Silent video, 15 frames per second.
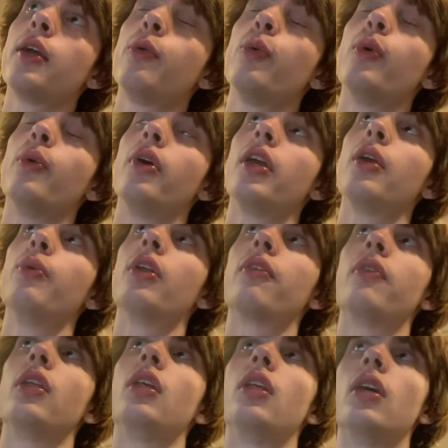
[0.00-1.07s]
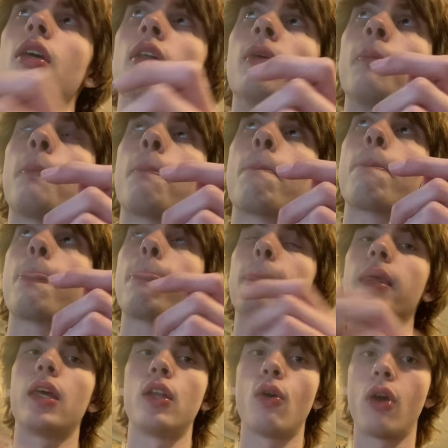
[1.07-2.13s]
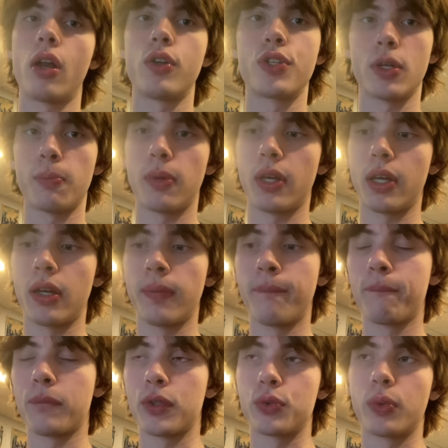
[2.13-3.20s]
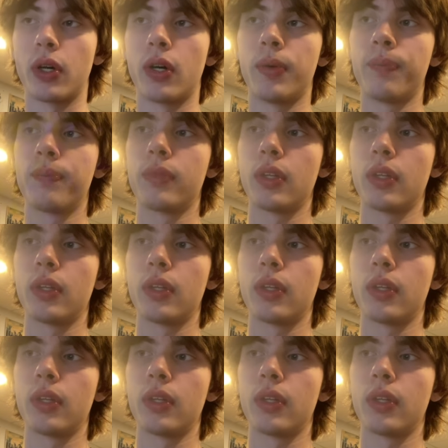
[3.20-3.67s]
who he would have needed, he had no energy in play as well.